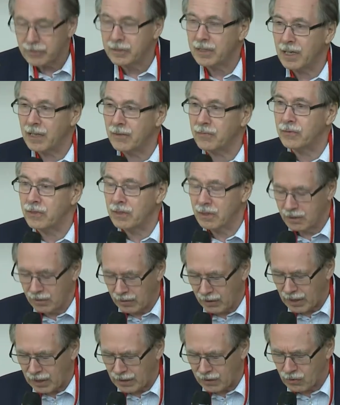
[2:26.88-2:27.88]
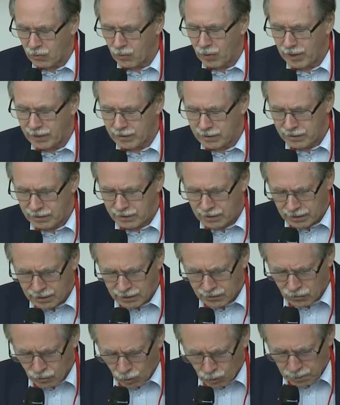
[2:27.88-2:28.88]
have the, quite the
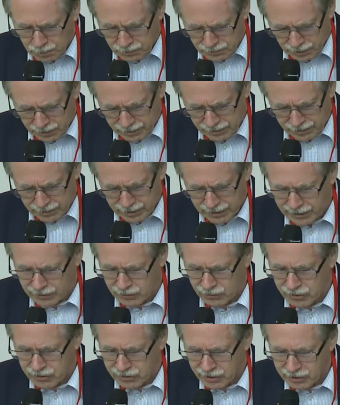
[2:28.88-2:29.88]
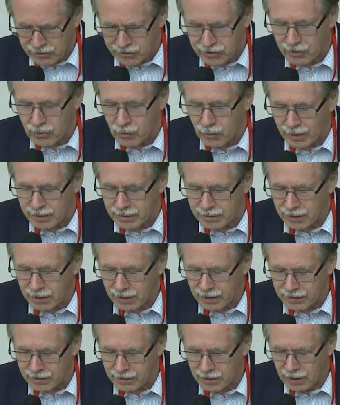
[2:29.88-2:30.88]
group theoretical structure quite
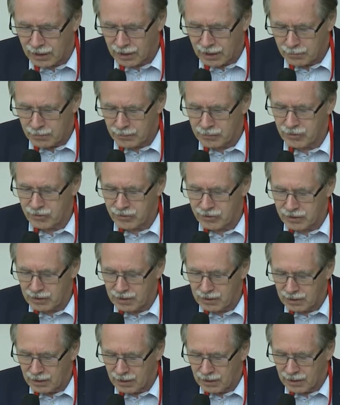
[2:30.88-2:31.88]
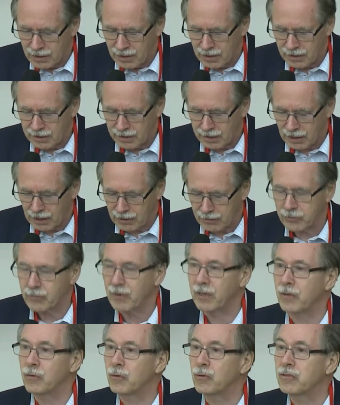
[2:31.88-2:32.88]
right, but you see, uh, Dirac was
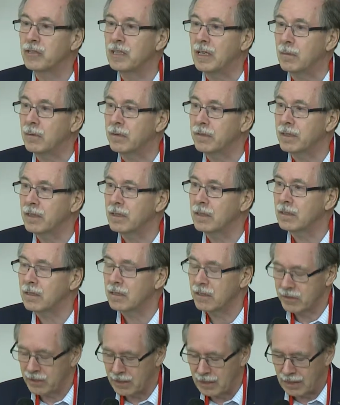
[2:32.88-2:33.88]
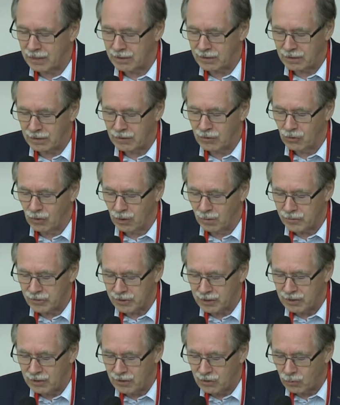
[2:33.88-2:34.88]
one of those deep thinkers. He had an enormous
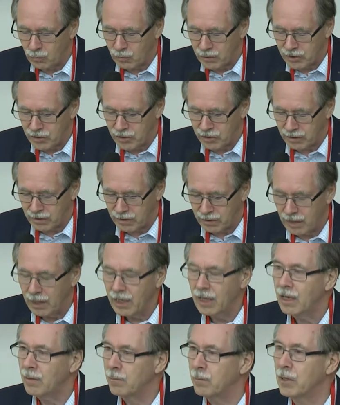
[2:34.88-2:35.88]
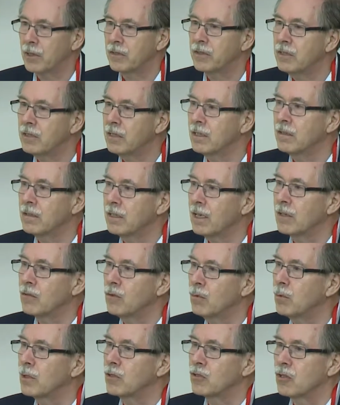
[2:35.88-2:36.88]
intuition, but he didn't care too
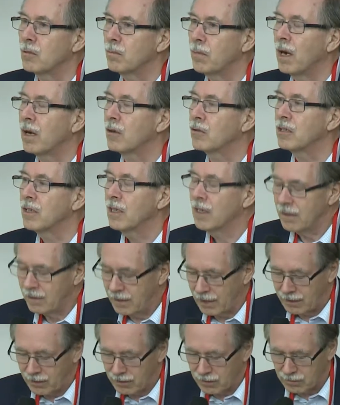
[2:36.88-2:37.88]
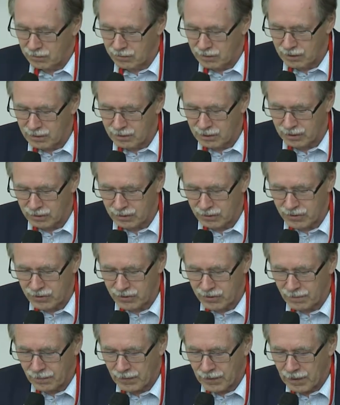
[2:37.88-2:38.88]
much about technical details.
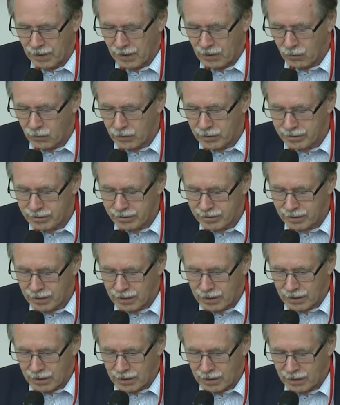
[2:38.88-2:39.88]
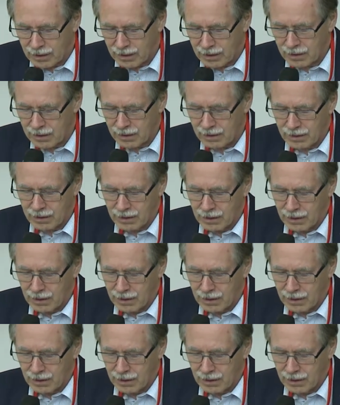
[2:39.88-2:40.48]
With uh, uh,